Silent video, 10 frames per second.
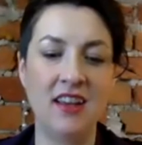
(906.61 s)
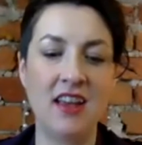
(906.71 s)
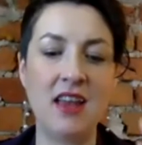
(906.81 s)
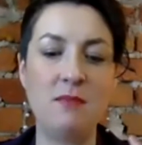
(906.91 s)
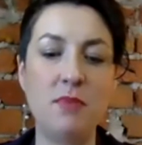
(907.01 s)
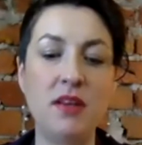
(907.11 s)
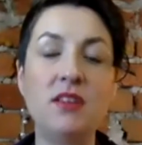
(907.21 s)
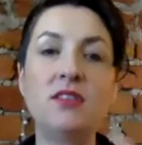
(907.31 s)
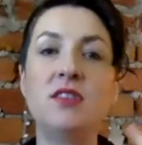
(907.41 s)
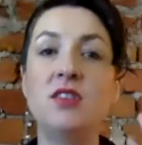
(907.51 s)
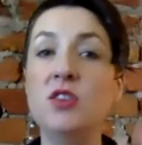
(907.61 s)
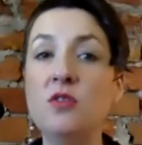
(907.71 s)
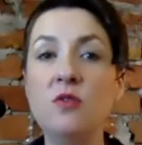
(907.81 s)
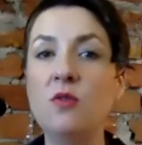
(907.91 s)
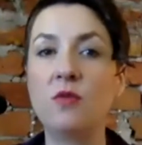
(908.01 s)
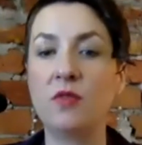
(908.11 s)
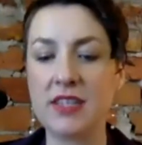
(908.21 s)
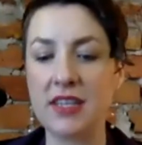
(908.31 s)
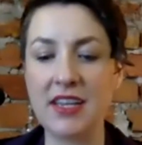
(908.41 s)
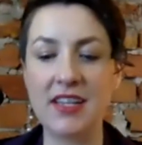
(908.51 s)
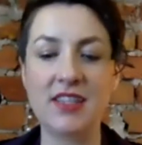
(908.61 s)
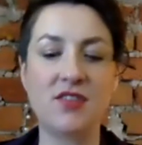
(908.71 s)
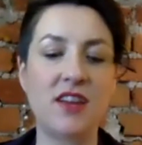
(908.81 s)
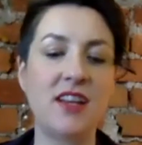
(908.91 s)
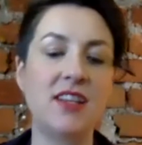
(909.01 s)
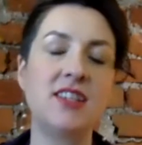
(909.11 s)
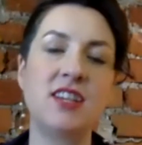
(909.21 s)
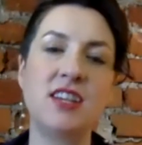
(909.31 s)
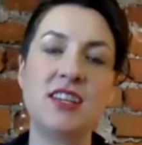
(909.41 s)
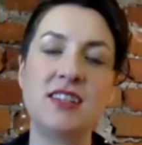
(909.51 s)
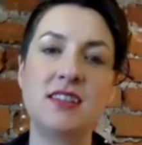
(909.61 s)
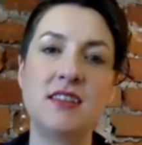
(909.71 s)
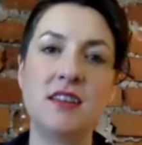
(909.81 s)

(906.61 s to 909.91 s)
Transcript: and build new resilience strategies